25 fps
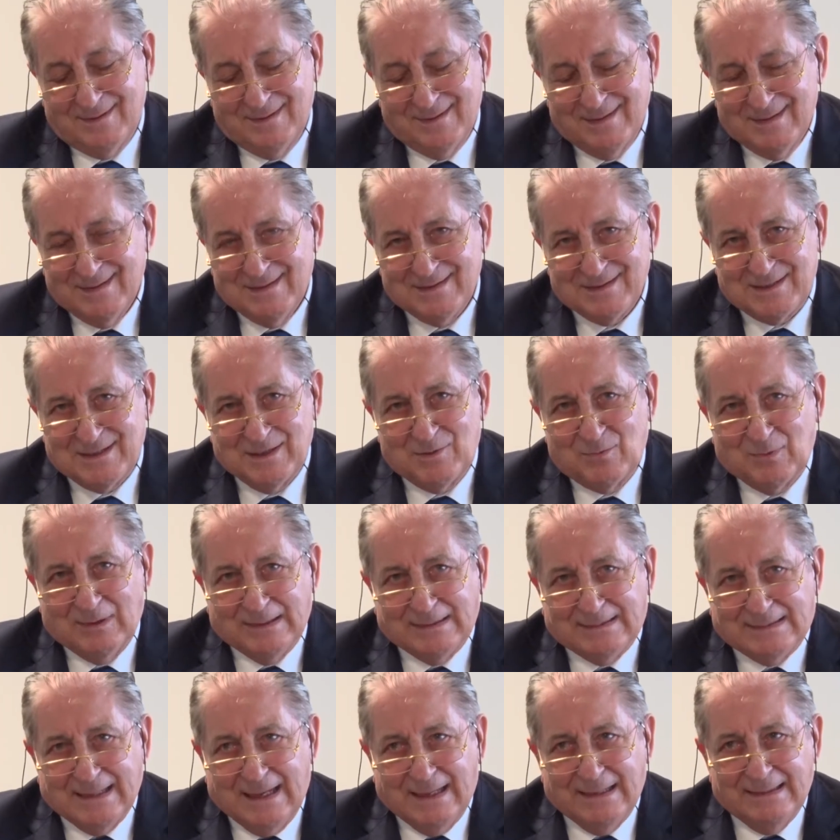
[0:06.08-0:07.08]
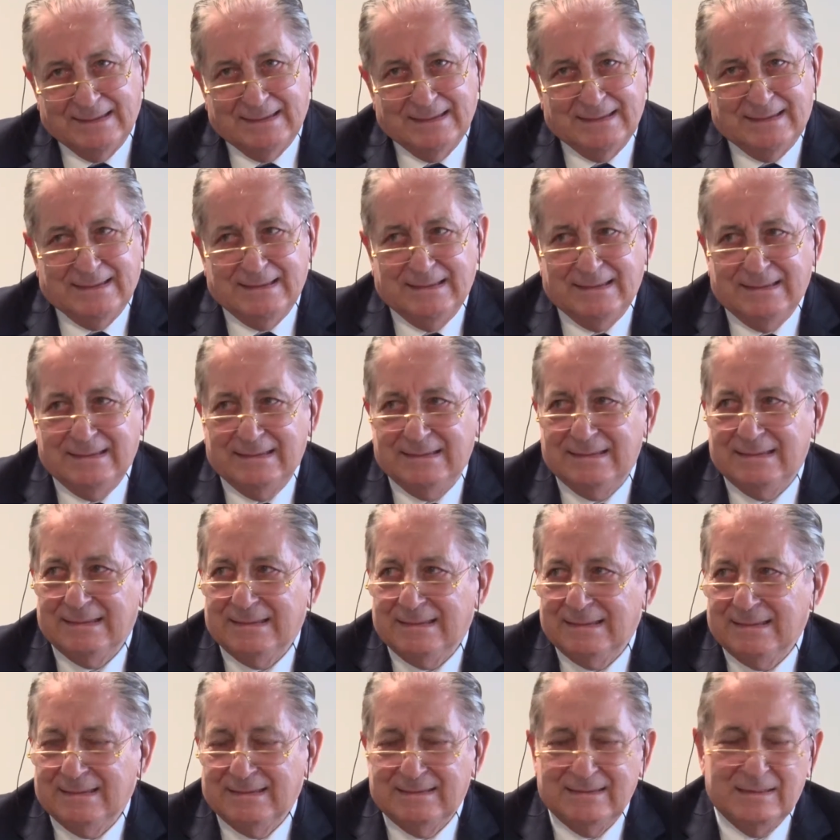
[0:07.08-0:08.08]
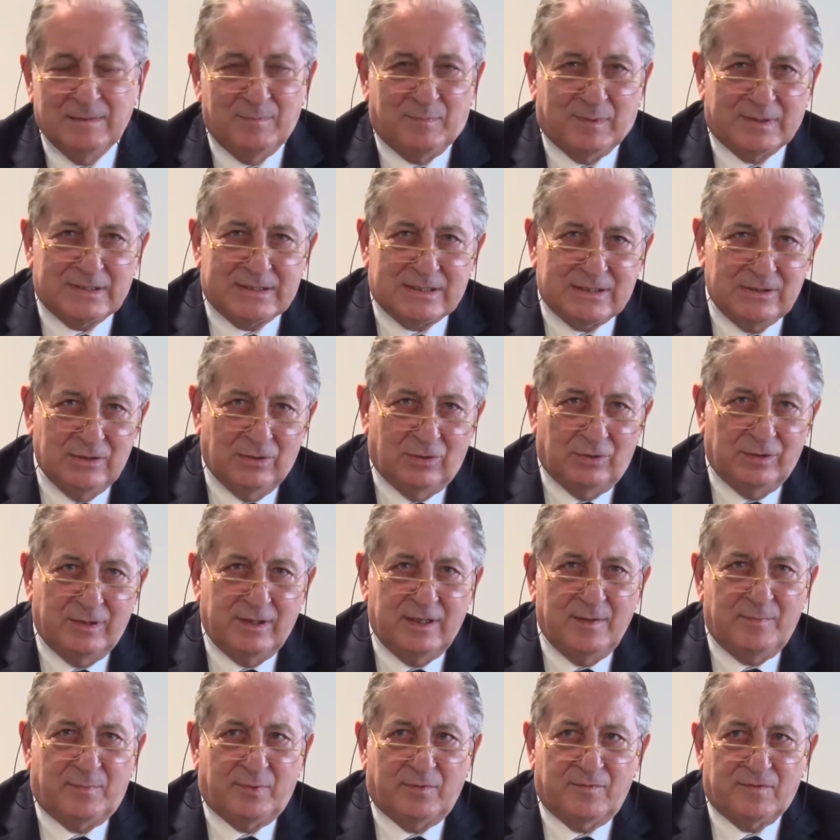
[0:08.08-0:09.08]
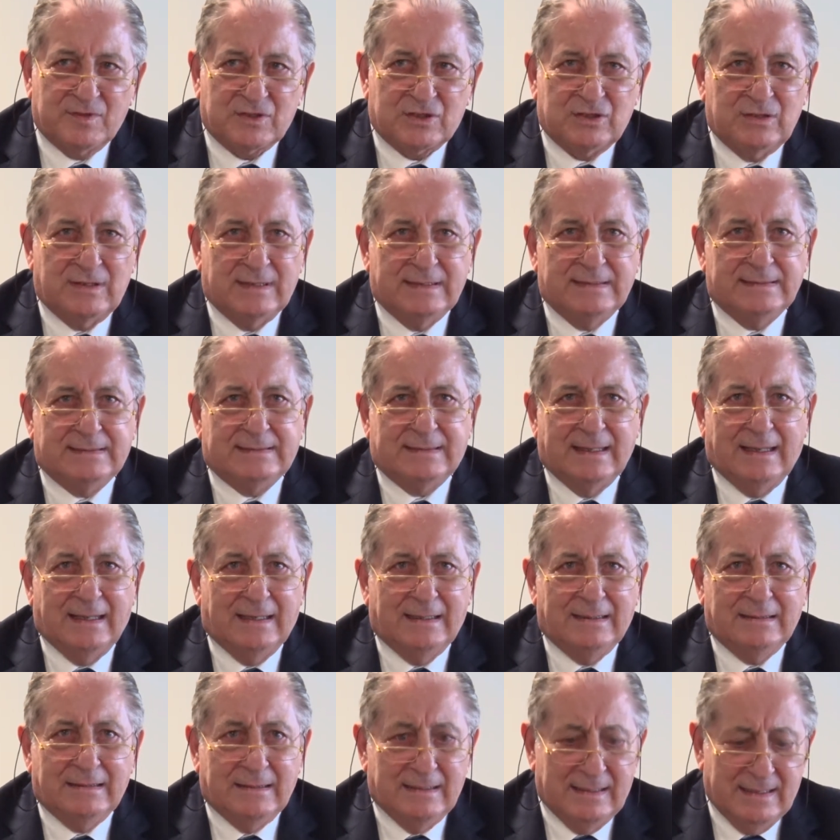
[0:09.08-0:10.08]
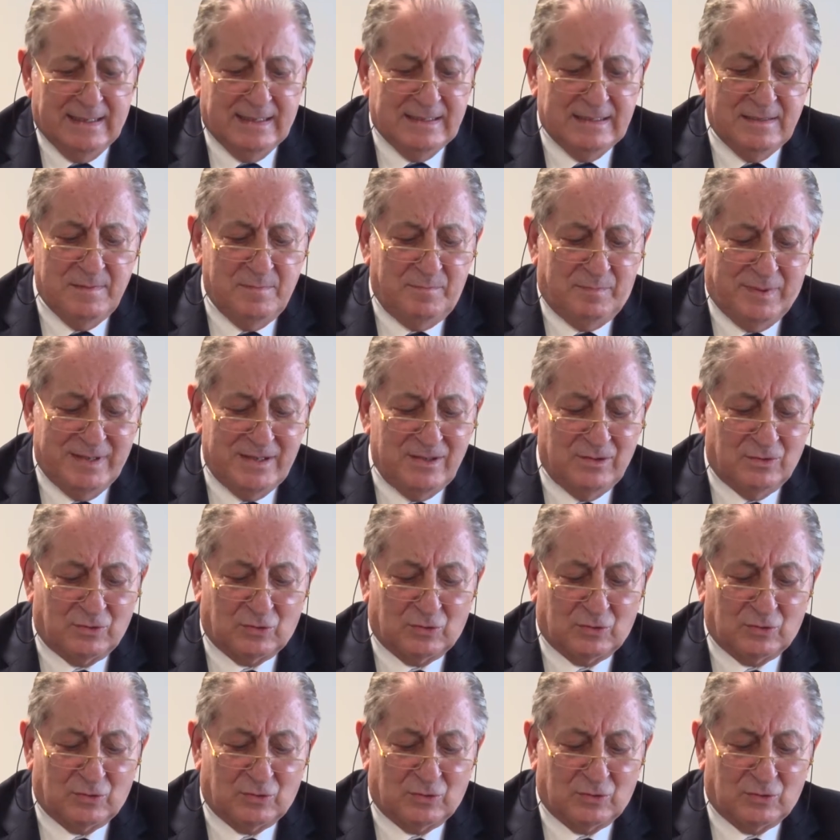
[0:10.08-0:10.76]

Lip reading: 50 years of passion, professionalism, and